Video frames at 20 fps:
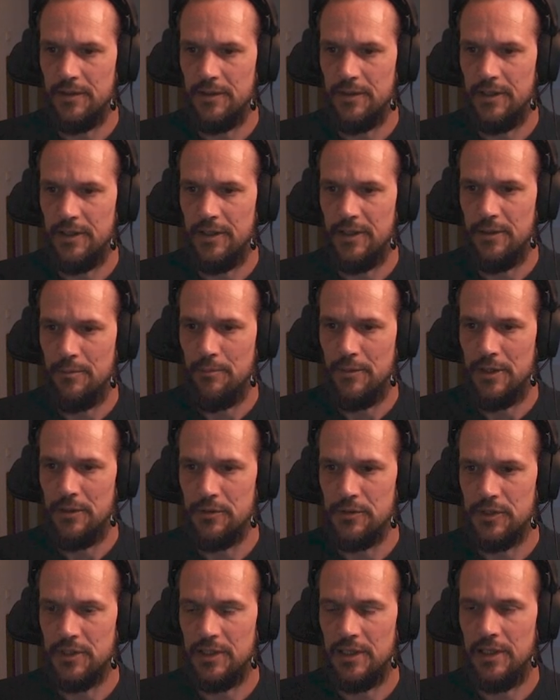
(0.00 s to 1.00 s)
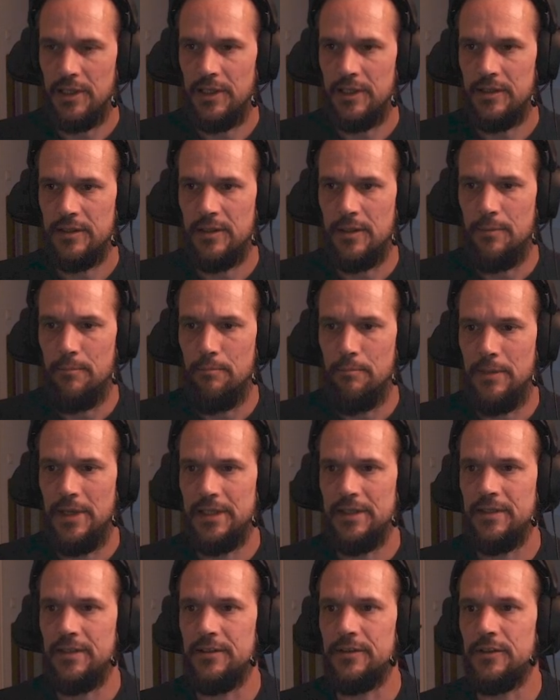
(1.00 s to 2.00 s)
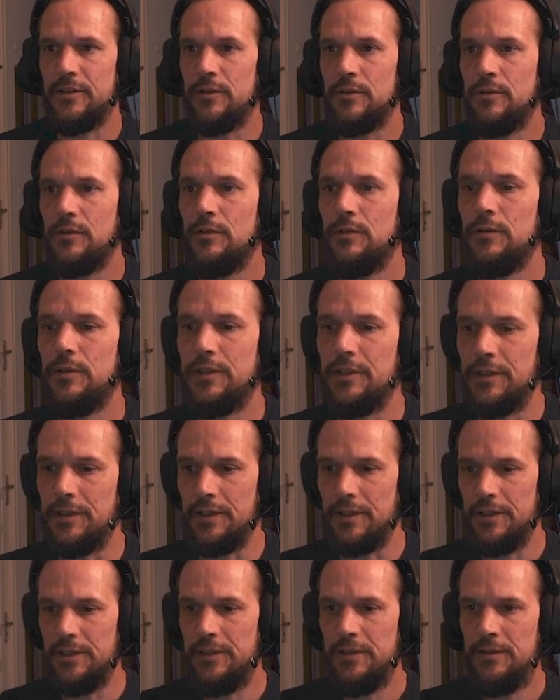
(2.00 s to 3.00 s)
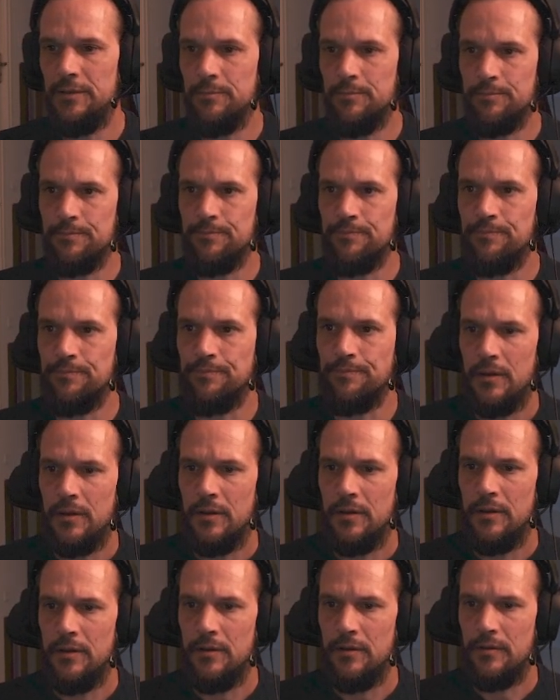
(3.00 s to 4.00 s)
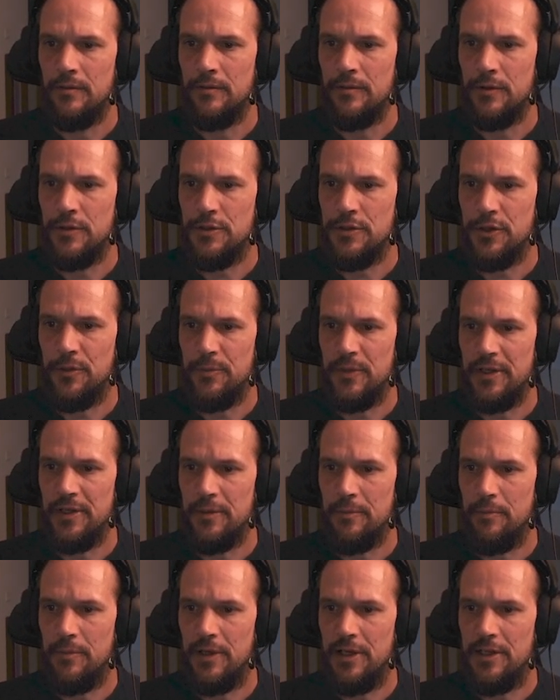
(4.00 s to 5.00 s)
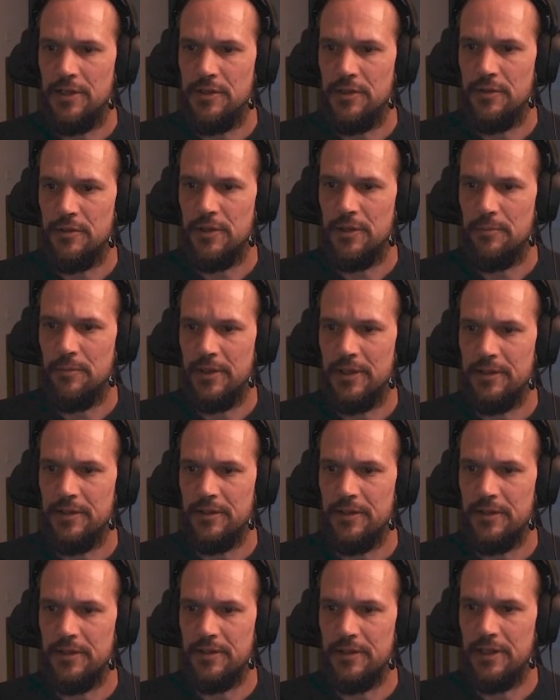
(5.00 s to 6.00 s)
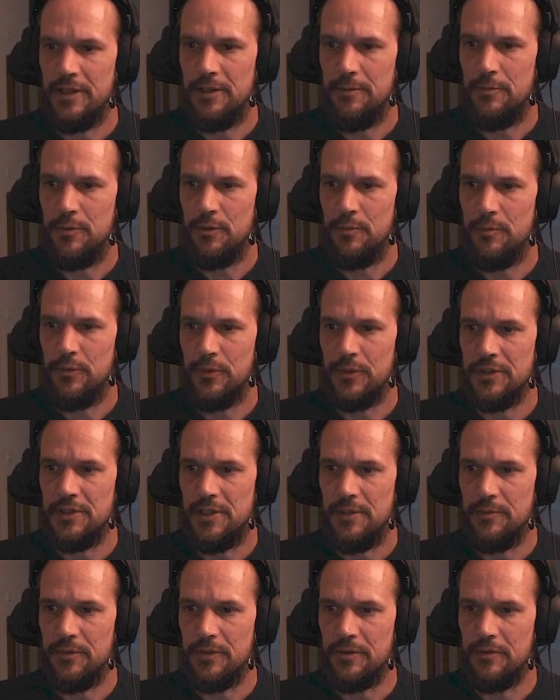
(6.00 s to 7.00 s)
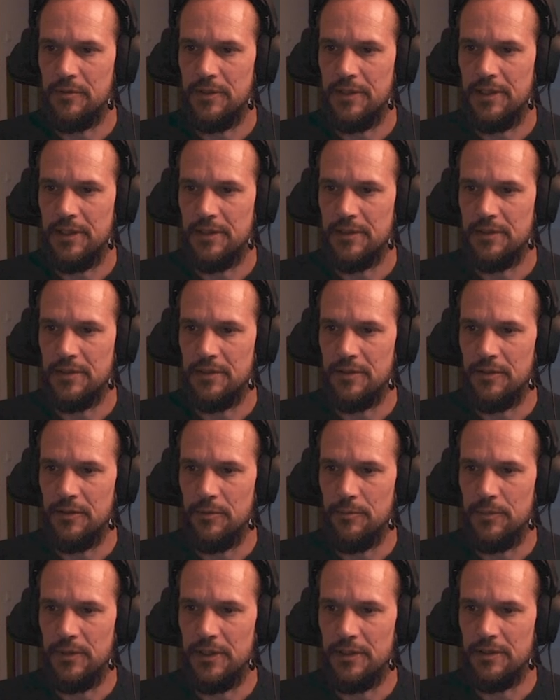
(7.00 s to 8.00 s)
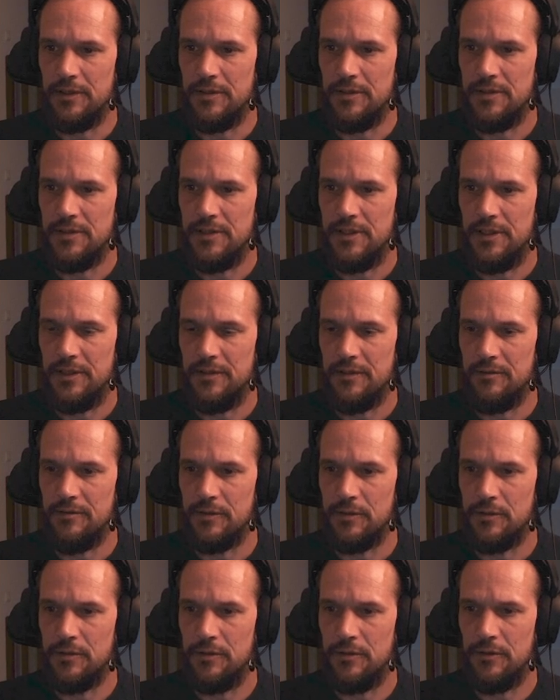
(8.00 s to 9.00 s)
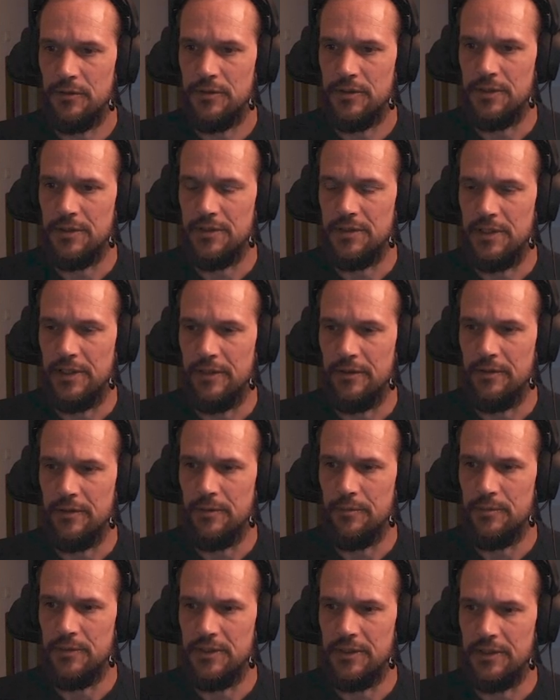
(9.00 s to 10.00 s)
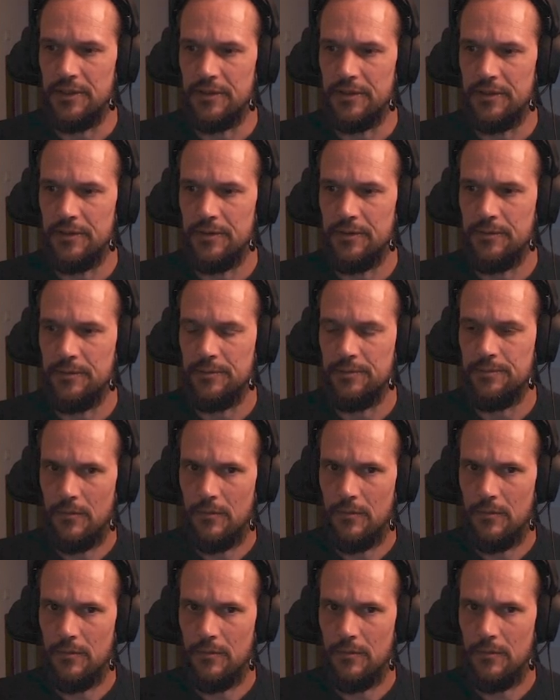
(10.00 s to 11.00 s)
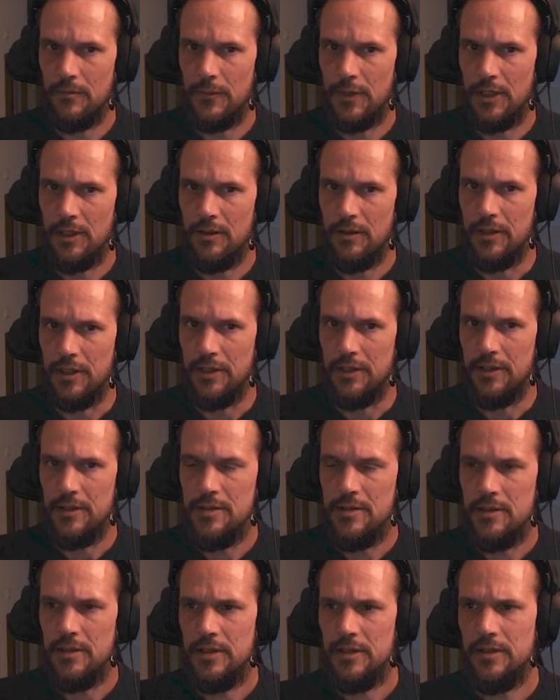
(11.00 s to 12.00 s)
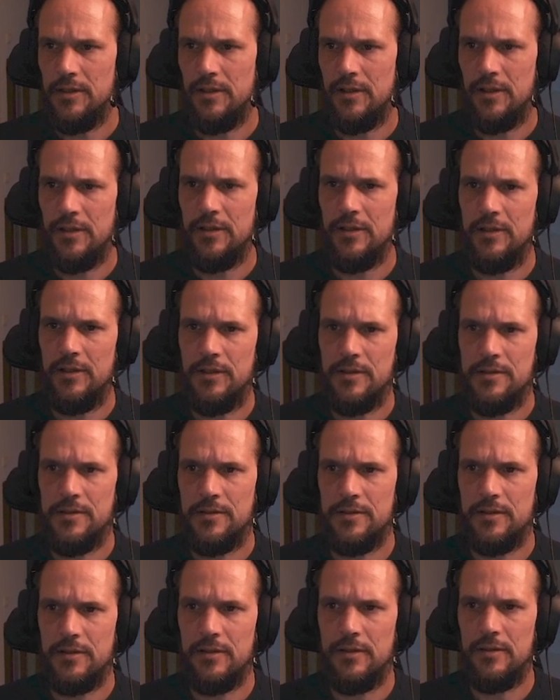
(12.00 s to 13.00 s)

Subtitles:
and the mouse clicked method accordingly. First, update the place unit method in game loop to accept the grid hexagon object instead of a culture tile object. Oh yeah, that does